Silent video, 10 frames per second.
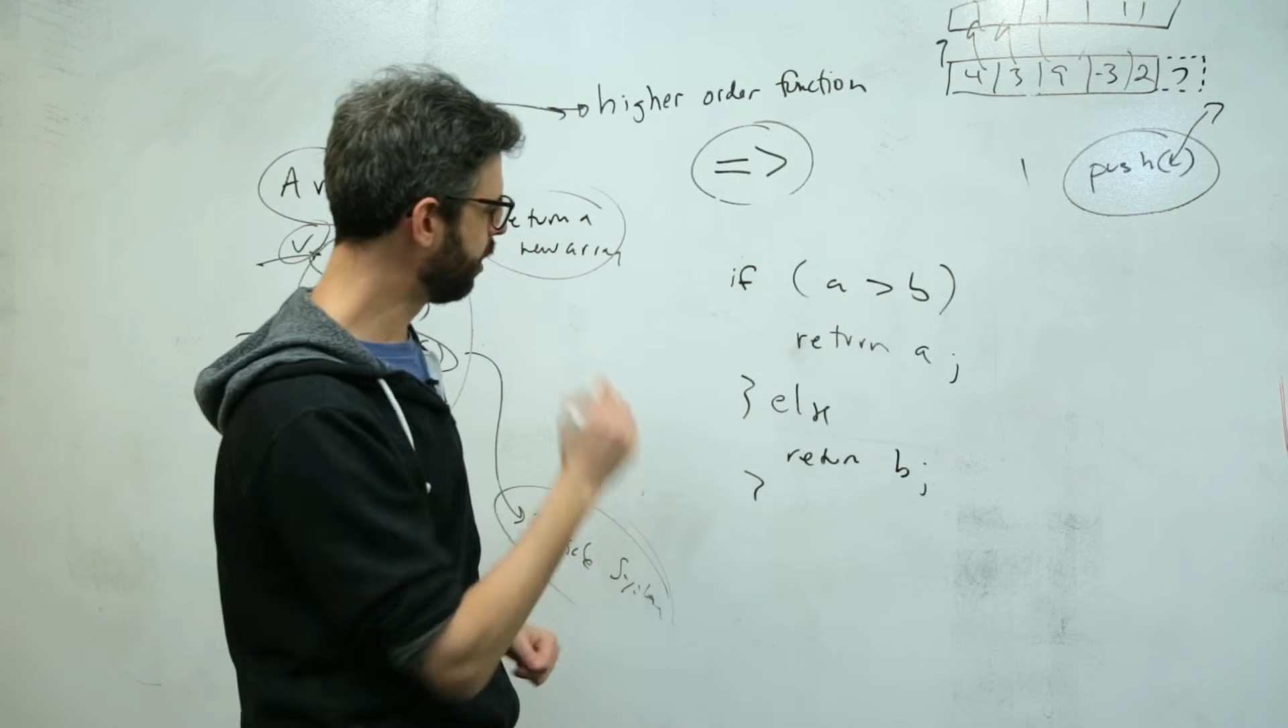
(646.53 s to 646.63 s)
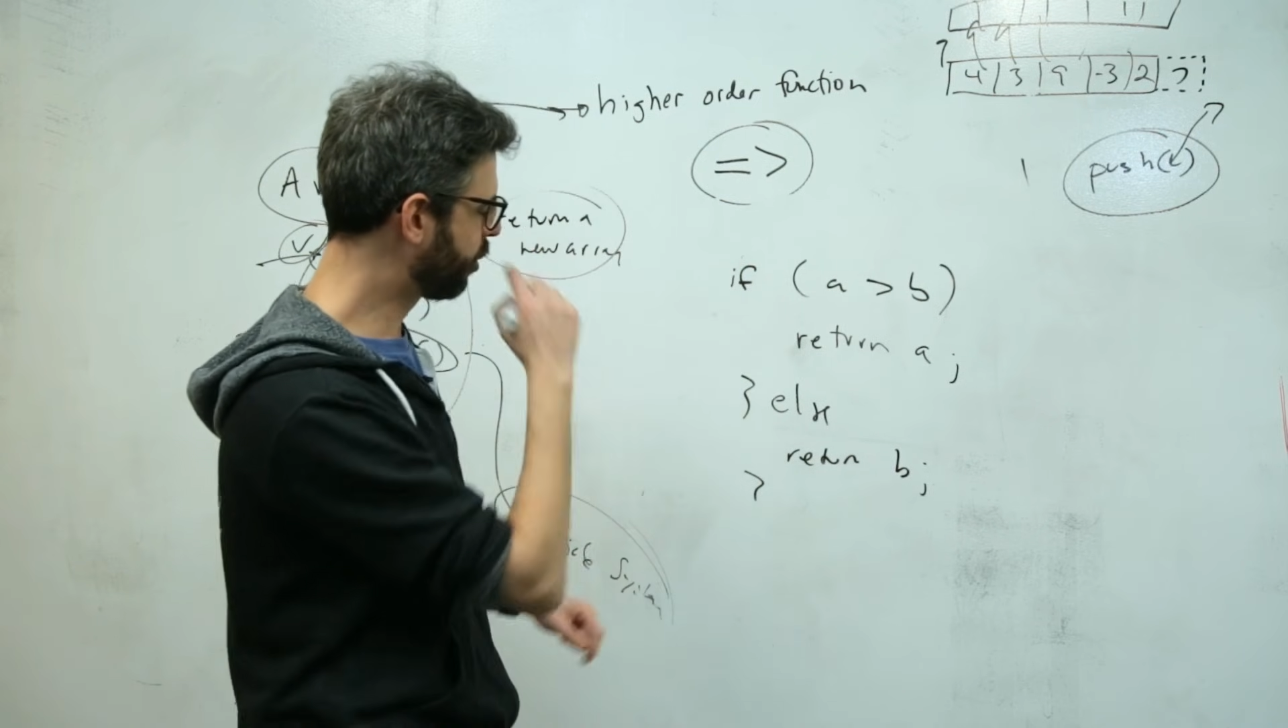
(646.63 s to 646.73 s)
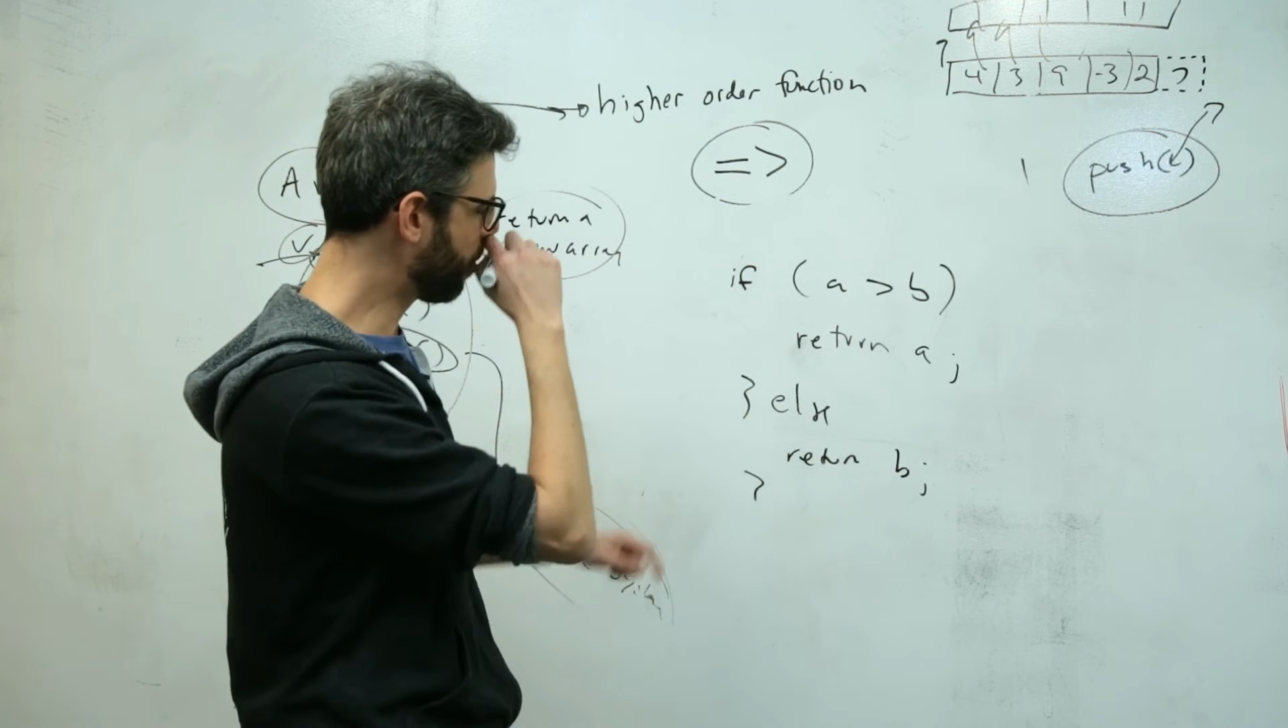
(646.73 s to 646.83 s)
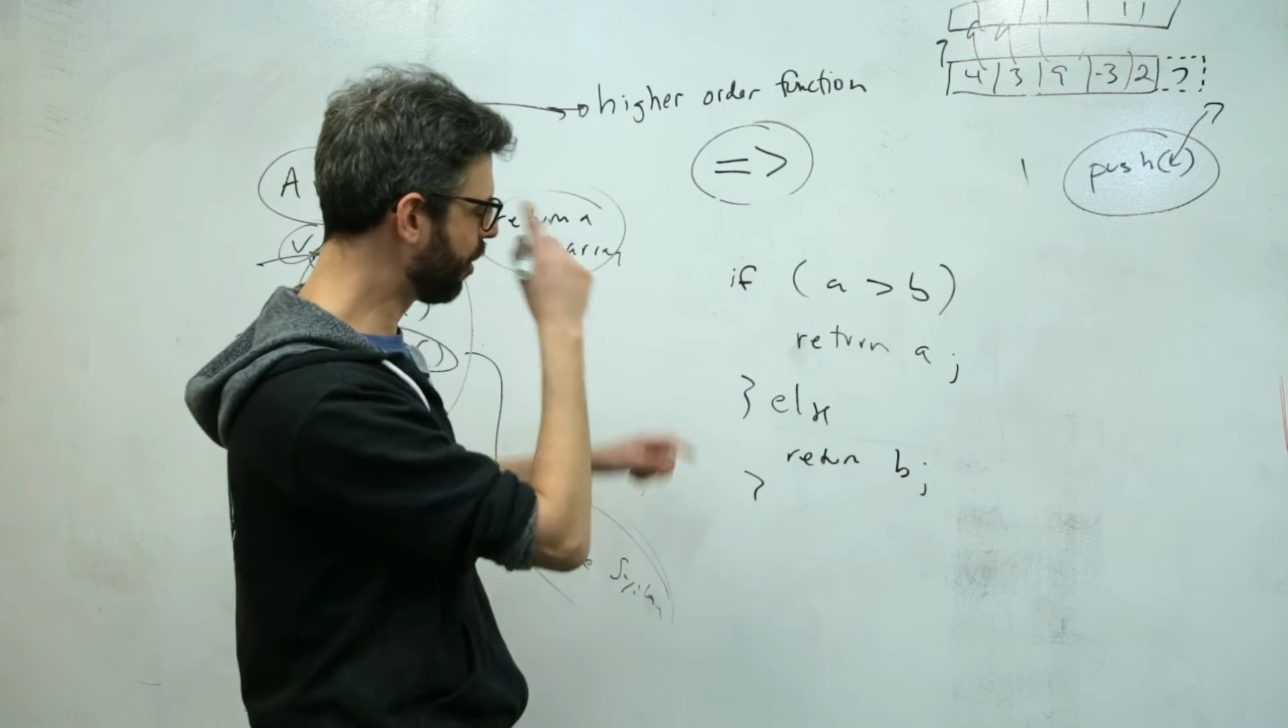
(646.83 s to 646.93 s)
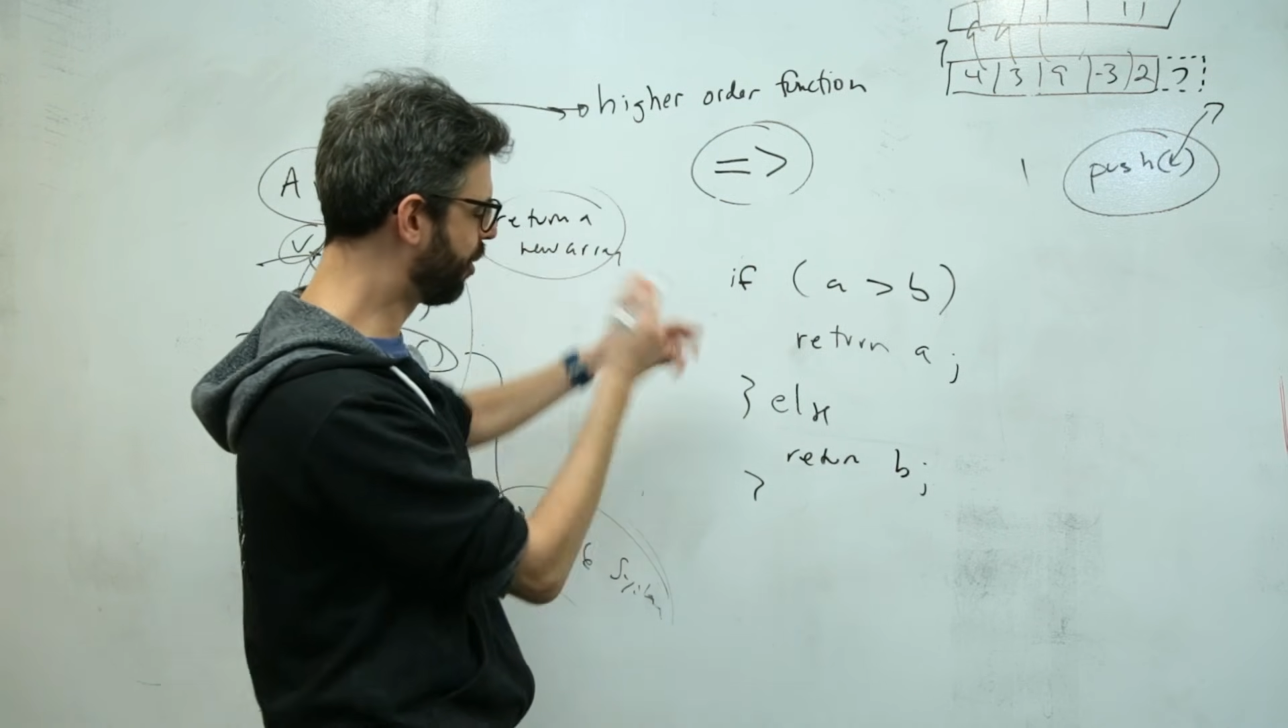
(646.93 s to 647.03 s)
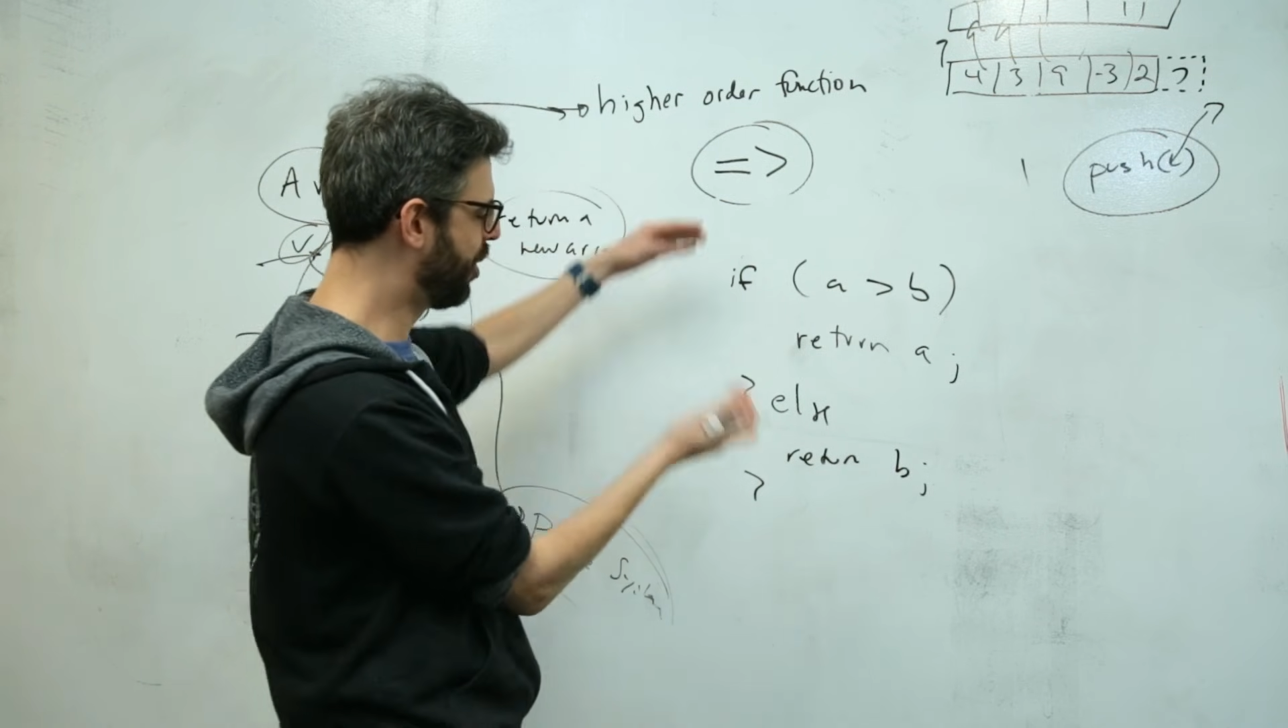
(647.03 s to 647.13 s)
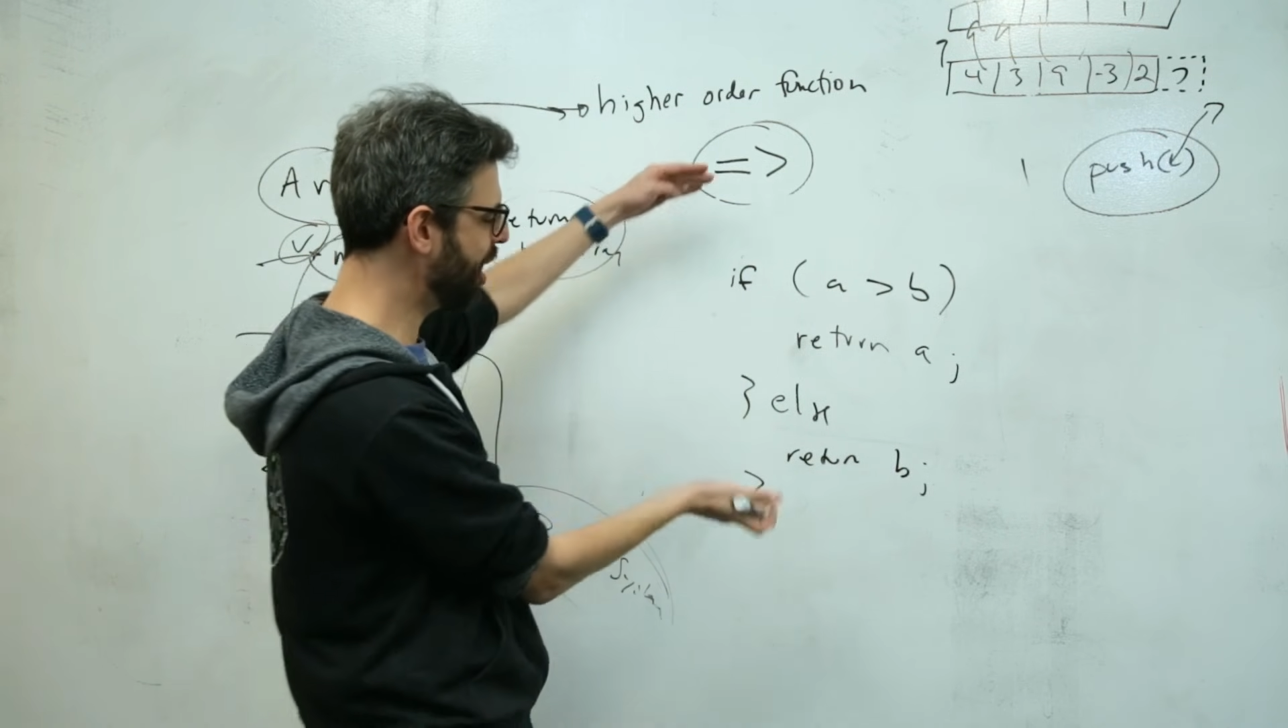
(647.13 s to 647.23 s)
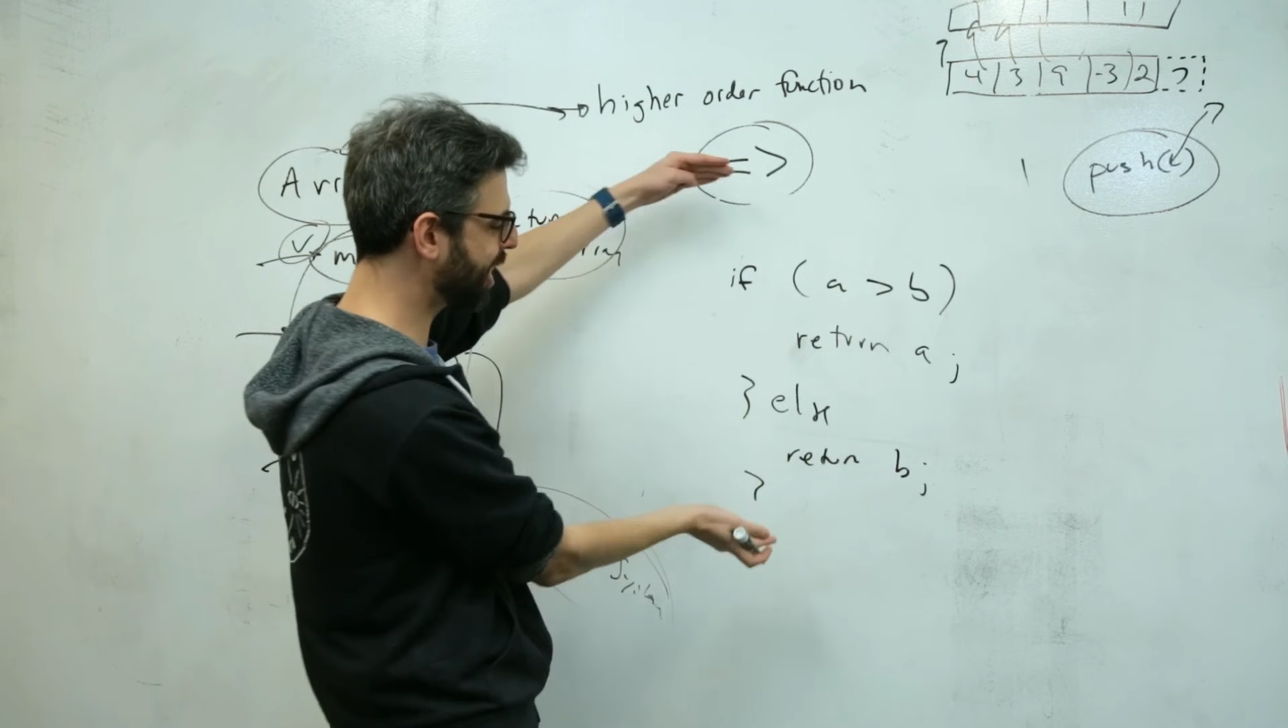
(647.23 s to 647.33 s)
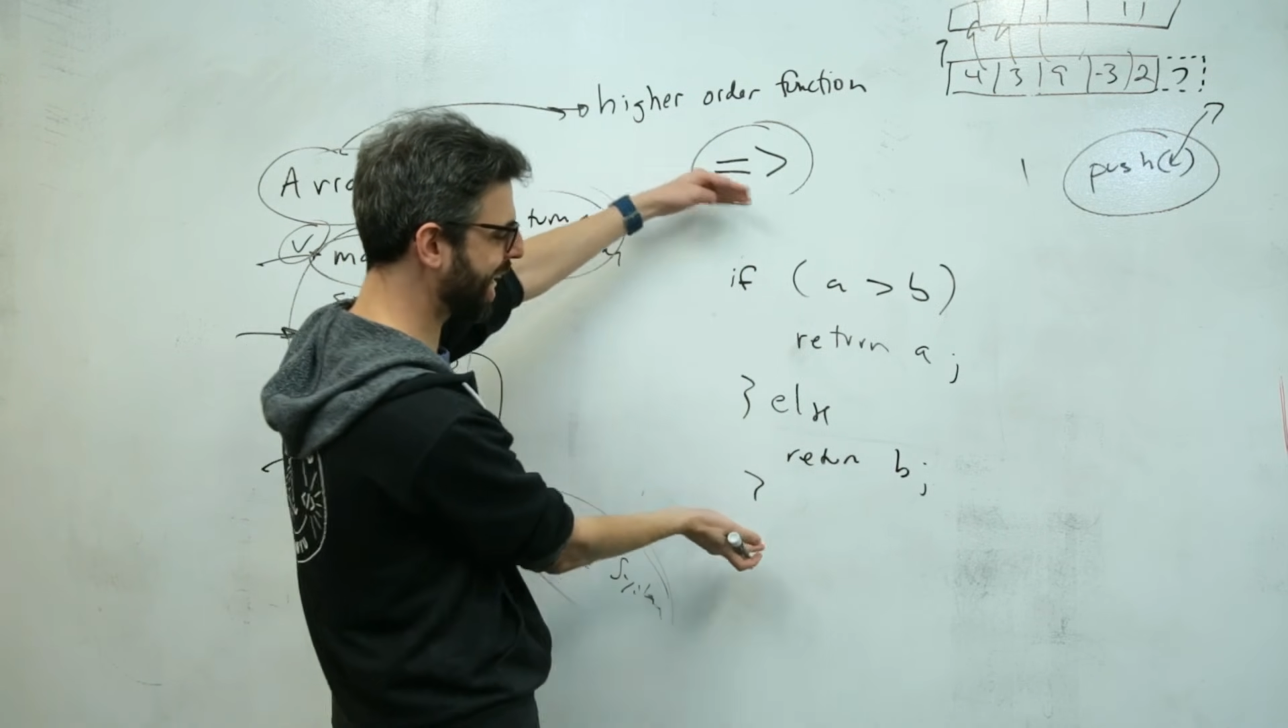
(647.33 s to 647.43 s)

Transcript: So this